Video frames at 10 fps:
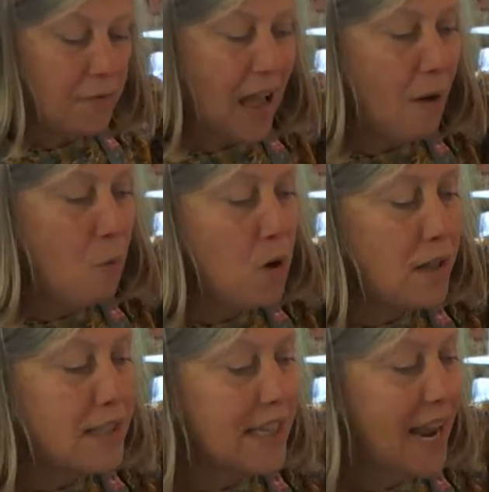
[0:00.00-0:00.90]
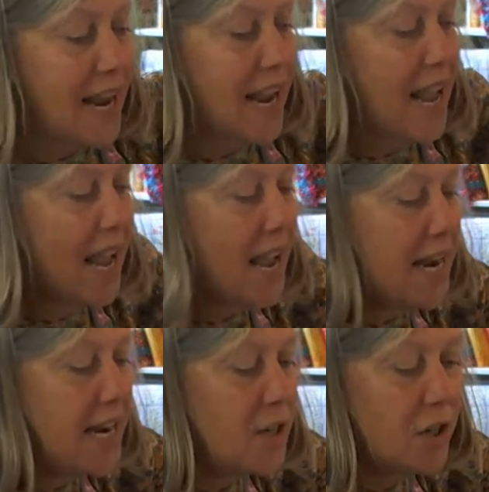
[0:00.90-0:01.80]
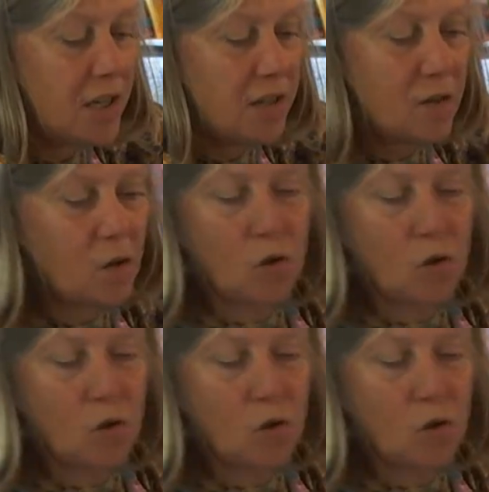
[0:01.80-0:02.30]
that will take ages